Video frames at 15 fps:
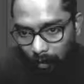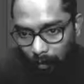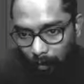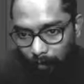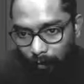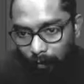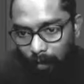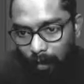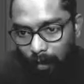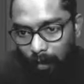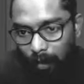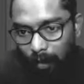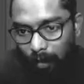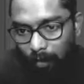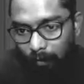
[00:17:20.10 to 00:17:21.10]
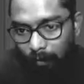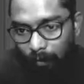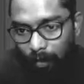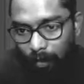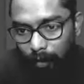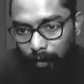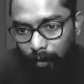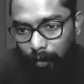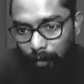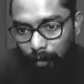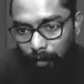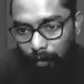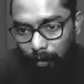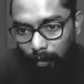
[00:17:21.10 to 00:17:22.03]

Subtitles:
if you need a curve in your